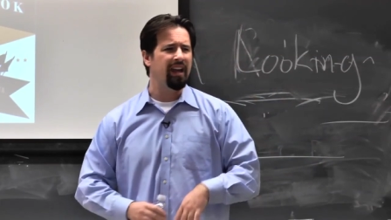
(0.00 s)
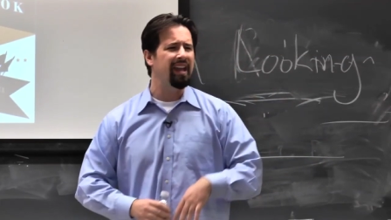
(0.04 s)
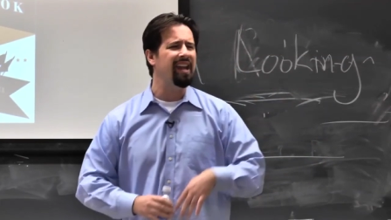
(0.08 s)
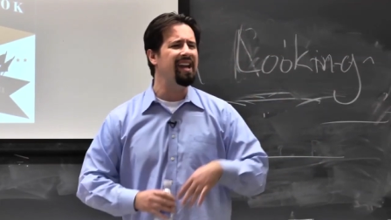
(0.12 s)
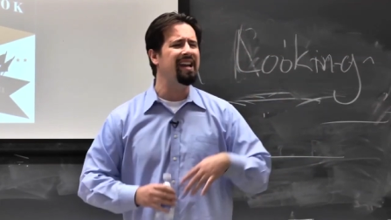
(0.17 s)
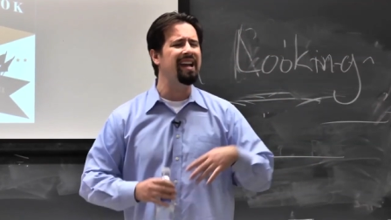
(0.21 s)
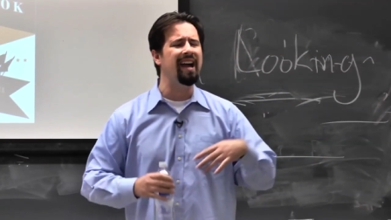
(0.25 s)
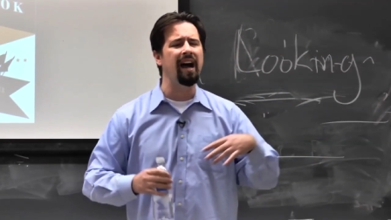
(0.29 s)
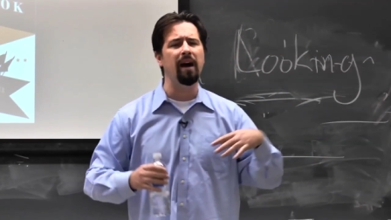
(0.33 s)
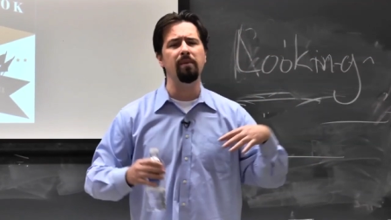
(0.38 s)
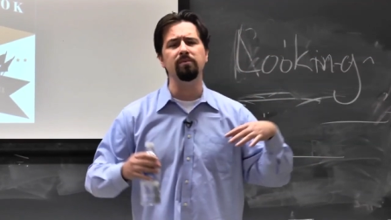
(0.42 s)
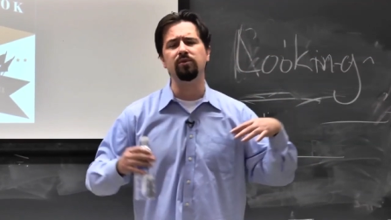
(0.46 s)
He
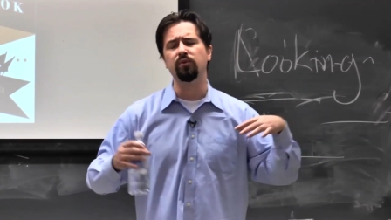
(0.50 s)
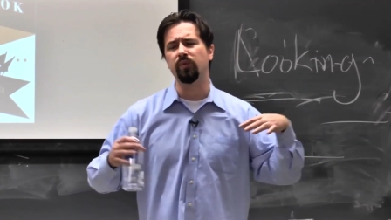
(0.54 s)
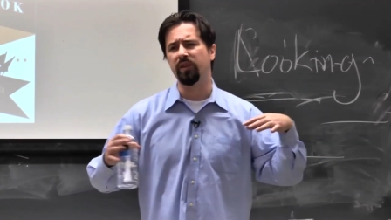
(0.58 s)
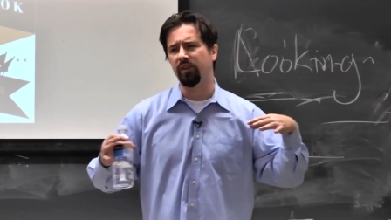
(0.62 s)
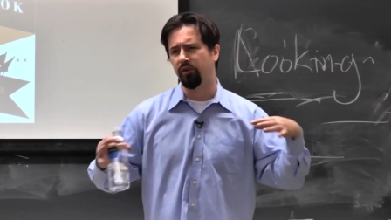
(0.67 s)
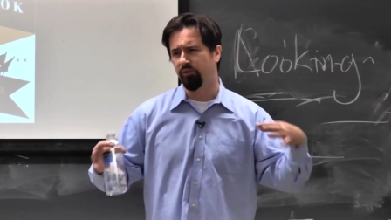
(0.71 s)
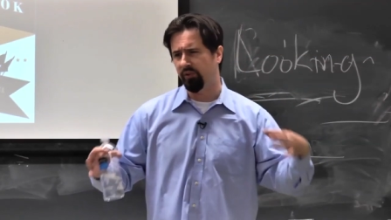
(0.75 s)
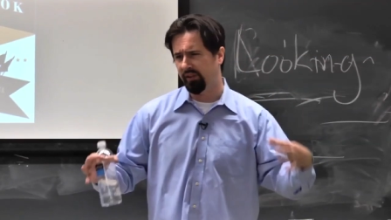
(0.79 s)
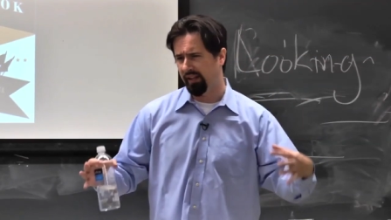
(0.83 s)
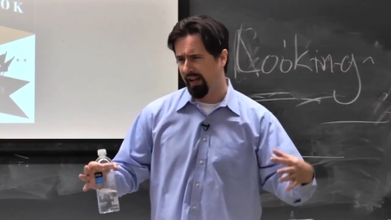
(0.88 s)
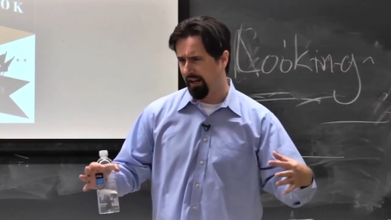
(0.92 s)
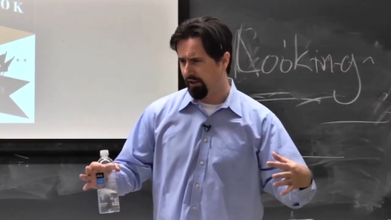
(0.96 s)
comes with
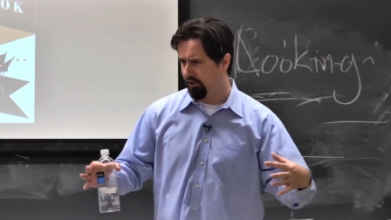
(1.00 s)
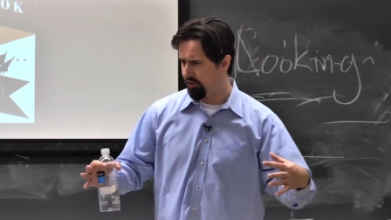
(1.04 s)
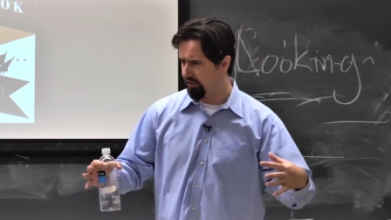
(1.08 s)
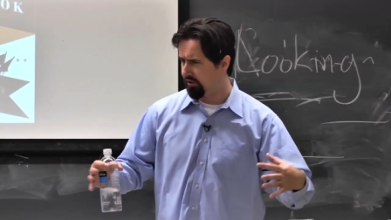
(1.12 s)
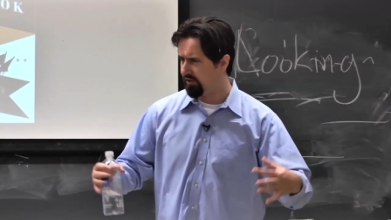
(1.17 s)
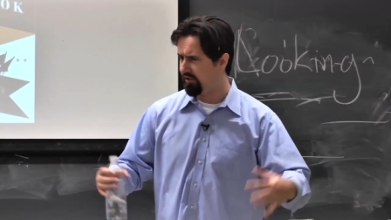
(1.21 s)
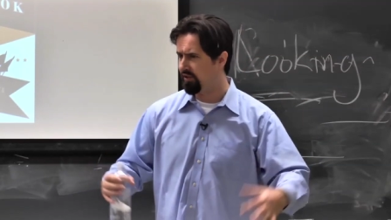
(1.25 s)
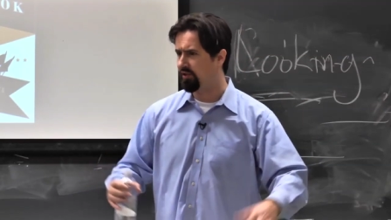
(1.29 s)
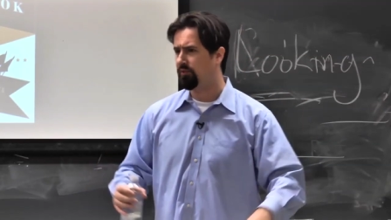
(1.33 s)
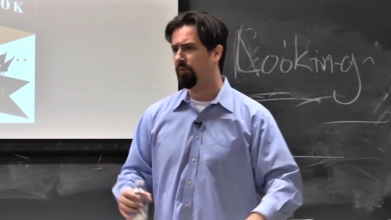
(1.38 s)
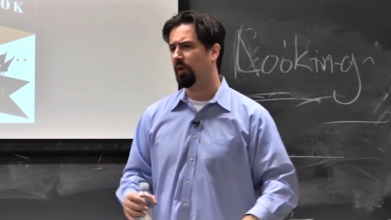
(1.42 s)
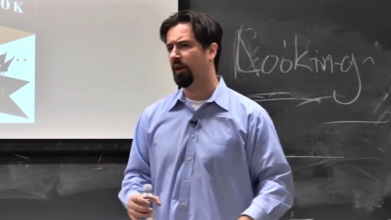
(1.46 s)

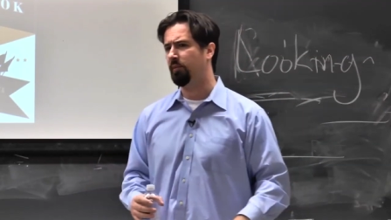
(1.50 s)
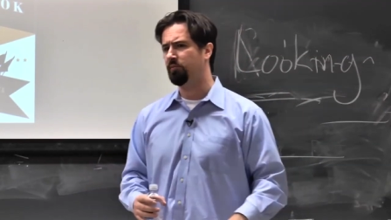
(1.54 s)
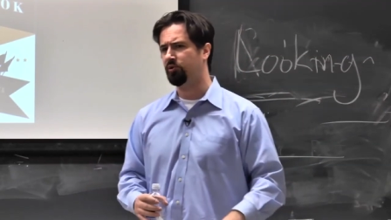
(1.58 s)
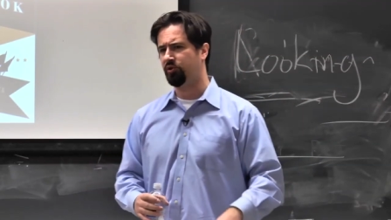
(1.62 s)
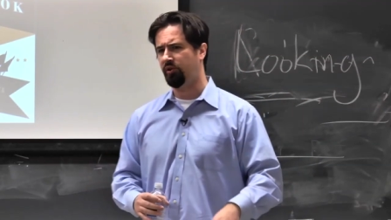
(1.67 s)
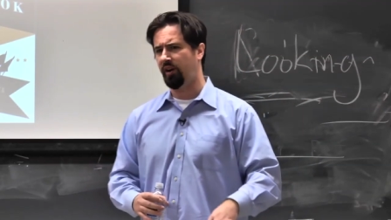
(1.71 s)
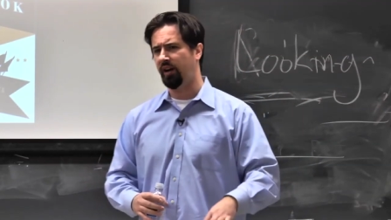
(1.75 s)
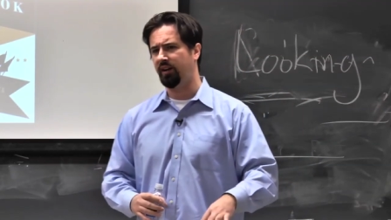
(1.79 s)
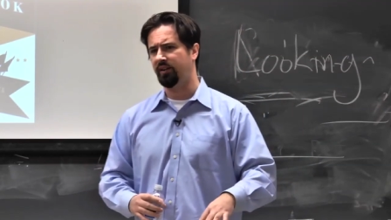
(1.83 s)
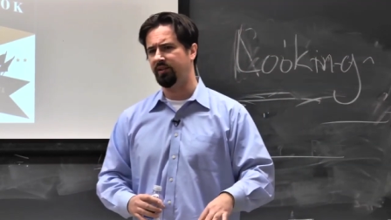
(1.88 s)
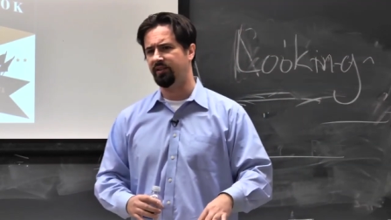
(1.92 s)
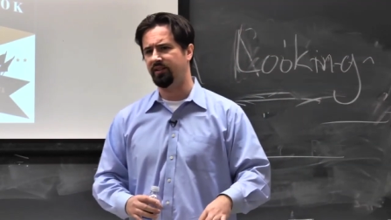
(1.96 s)
credentials, is what I'm
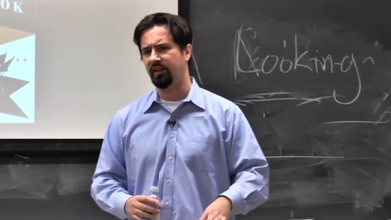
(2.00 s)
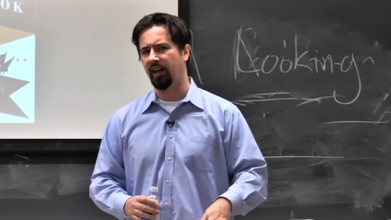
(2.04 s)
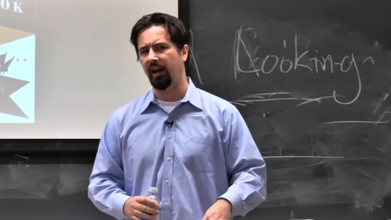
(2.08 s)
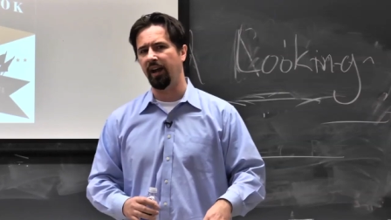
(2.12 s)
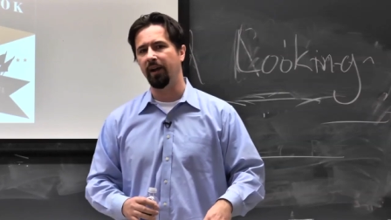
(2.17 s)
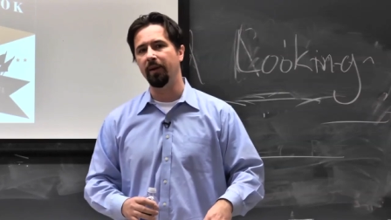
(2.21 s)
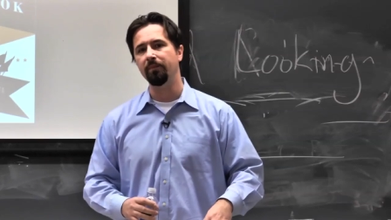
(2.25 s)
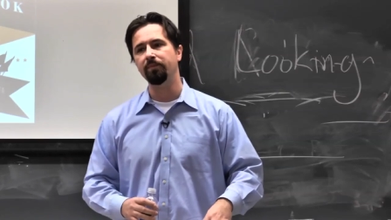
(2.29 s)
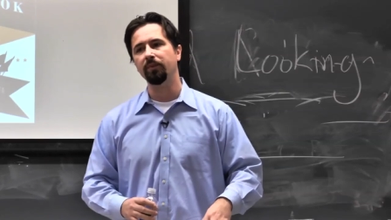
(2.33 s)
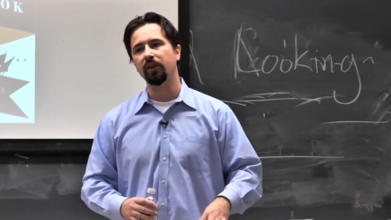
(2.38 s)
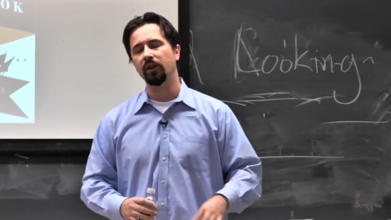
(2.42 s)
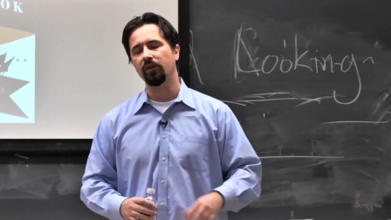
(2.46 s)
trying to say,
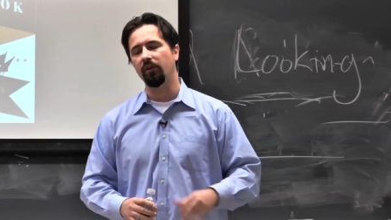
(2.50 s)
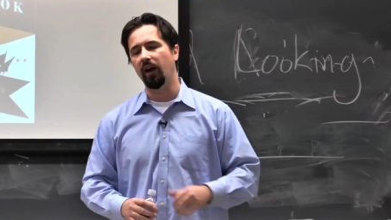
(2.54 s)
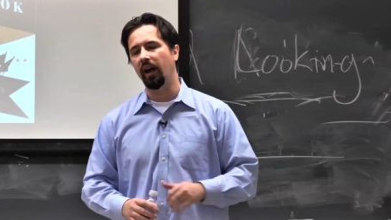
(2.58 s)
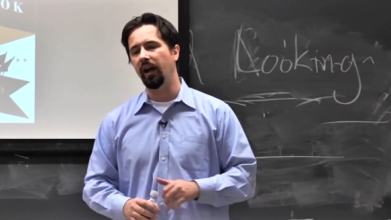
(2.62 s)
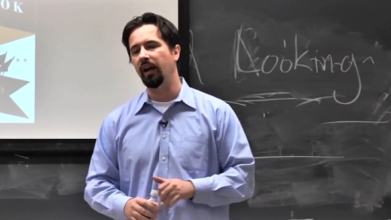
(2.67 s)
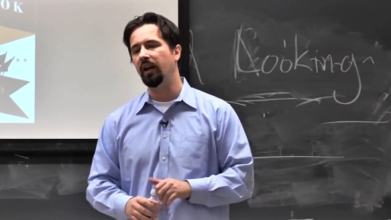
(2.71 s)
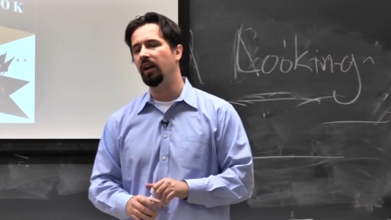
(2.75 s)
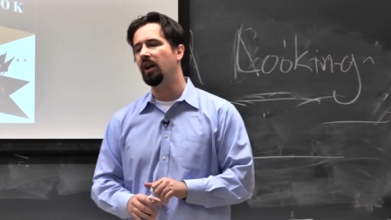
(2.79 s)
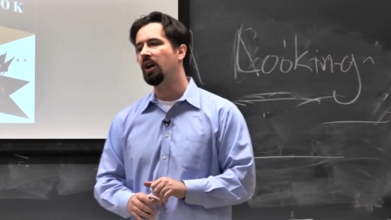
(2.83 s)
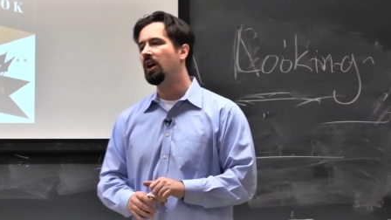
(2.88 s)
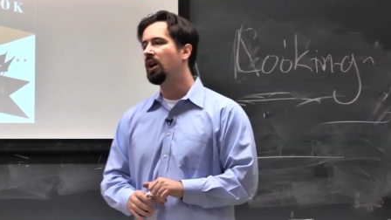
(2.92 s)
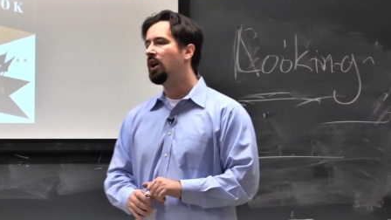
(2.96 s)

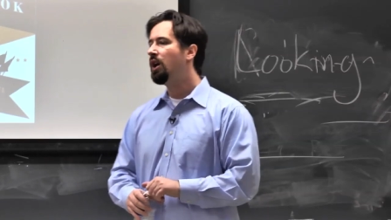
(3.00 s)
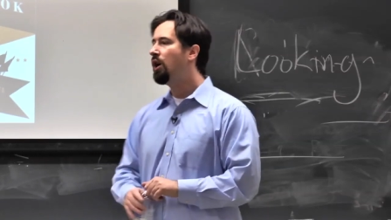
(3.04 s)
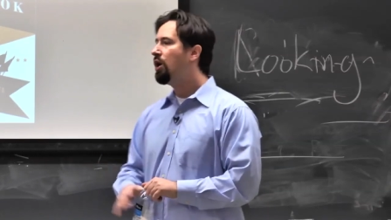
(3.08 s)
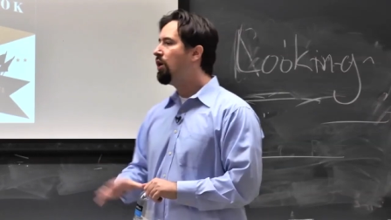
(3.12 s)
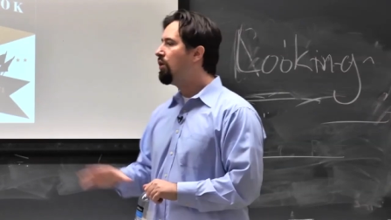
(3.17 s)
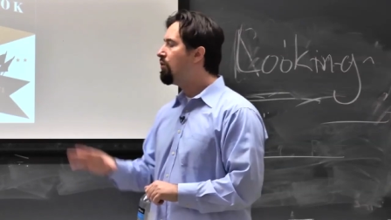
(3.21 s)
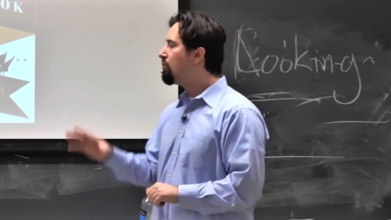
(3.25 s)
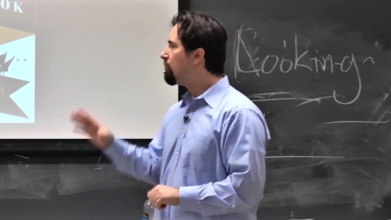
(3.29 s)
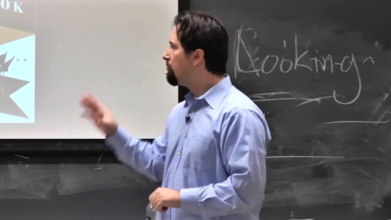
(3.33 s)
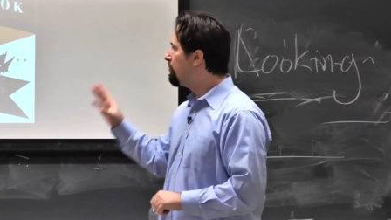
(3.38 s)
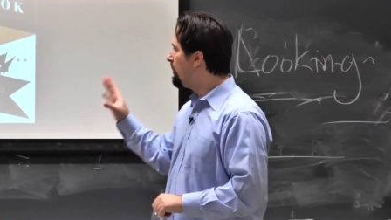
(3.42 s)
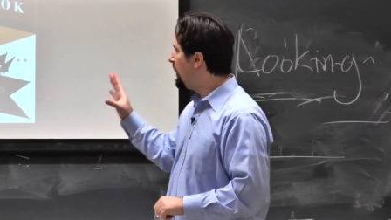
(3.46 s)
right?
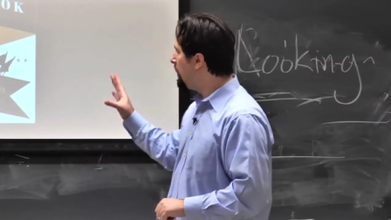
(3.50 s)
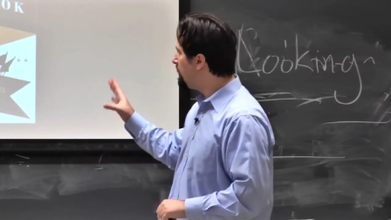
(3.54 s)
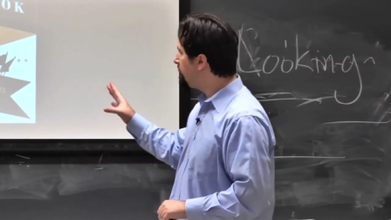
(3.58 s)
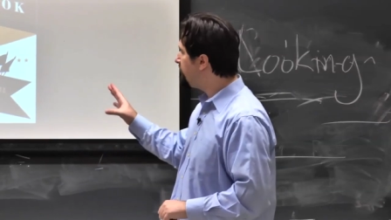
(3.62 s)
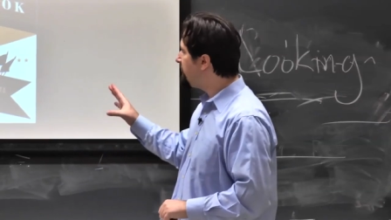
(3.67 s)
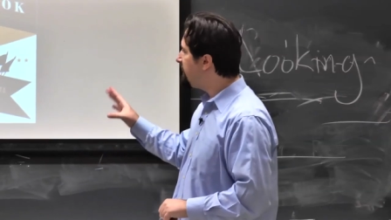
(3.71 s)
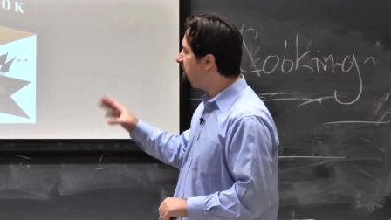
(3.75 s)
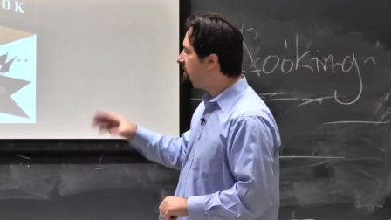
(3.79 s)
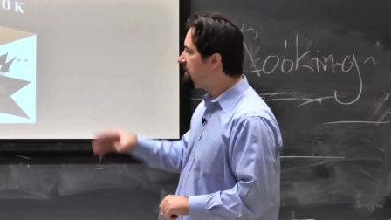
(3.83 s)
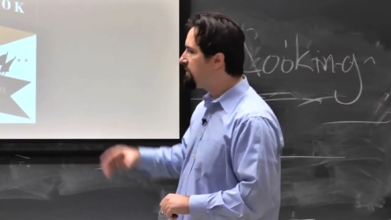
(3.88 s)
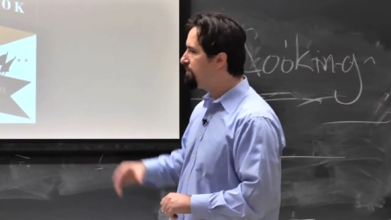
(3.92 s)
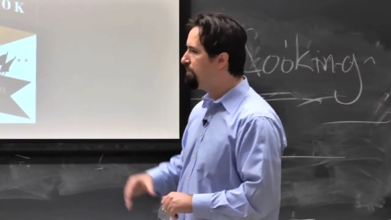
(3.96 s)
wrote
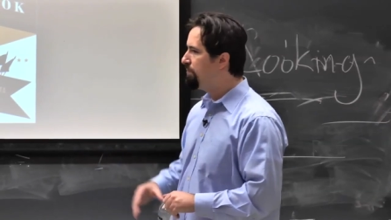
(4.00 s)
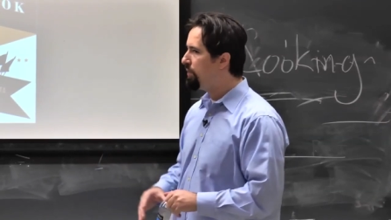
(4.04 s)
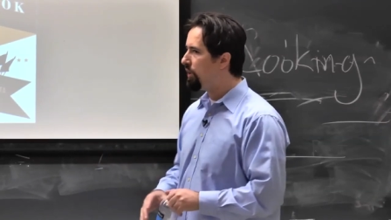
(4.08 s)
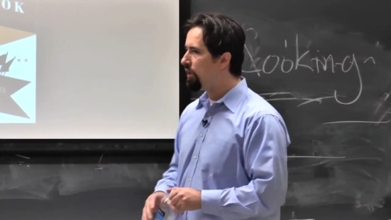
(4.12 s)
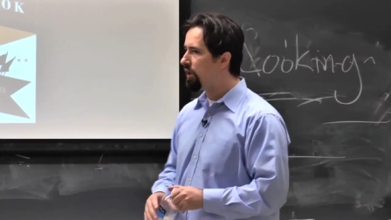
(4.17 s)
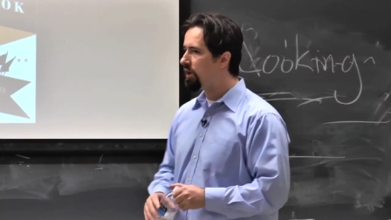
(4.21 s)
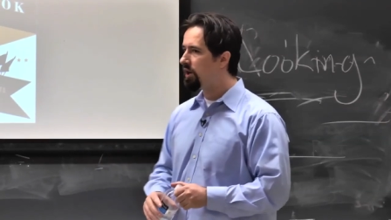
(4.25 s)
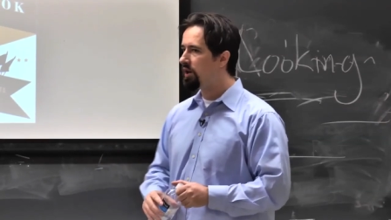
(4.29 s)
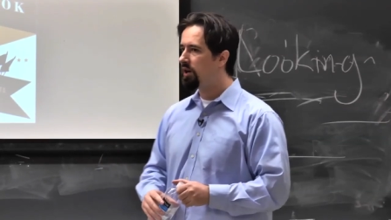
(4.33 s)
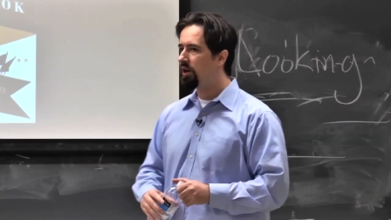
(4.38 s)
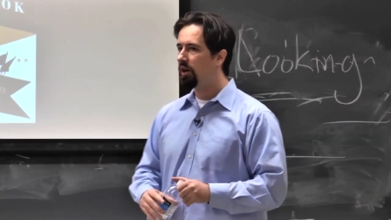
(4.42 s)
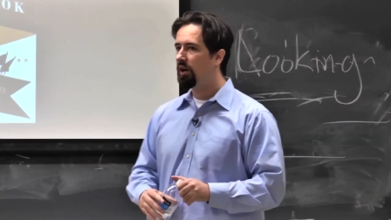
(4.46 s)
this
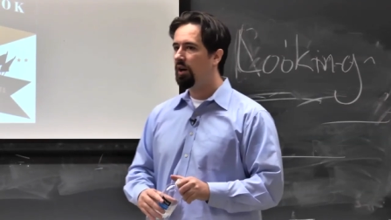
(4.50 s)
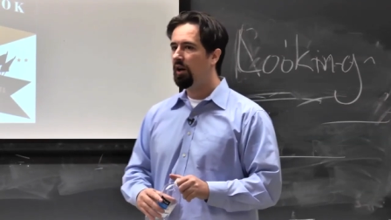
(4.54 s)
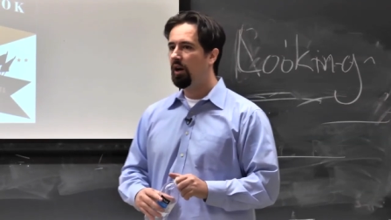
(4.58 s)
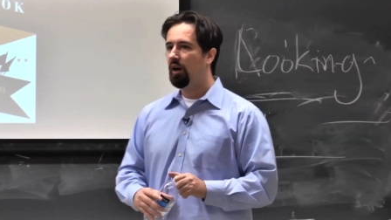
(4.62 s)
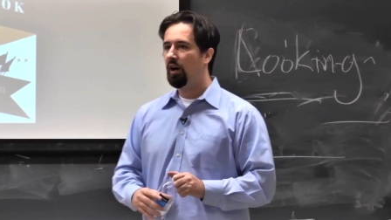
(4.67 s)
book.